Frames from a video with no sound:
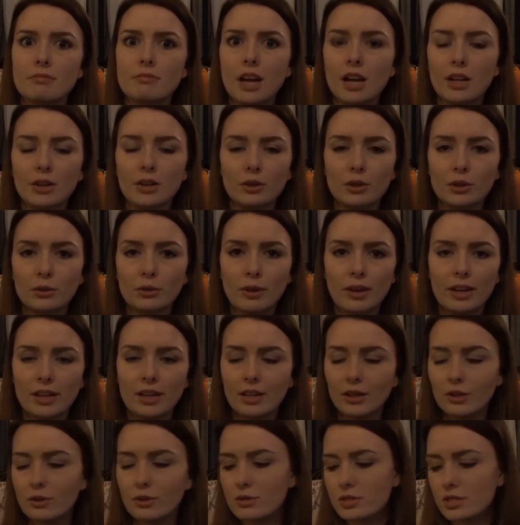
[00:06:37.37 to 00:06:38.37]
I don't know where it
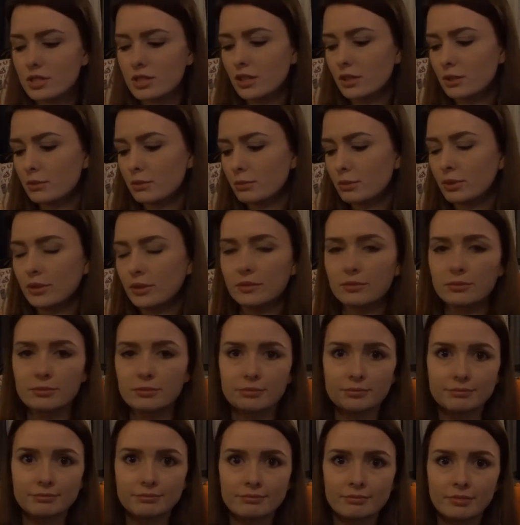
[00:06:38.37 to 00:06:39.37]
goes to, but
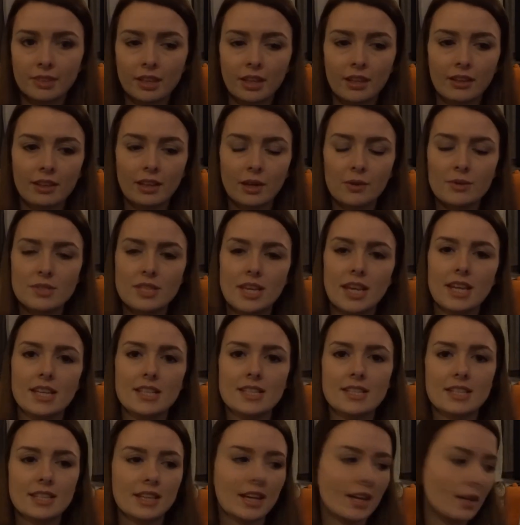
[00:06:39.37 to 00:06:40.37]
that was
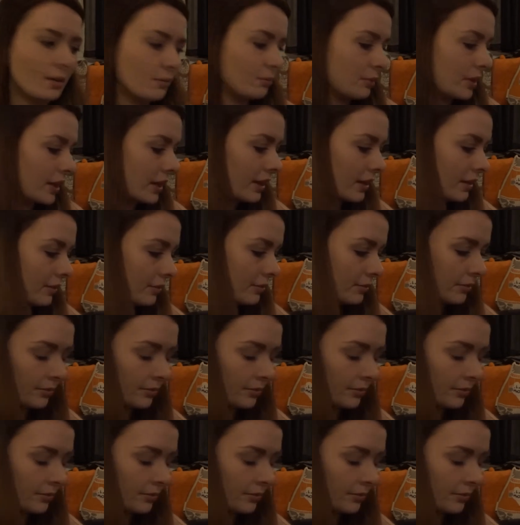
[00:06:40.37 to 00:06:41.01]
89p.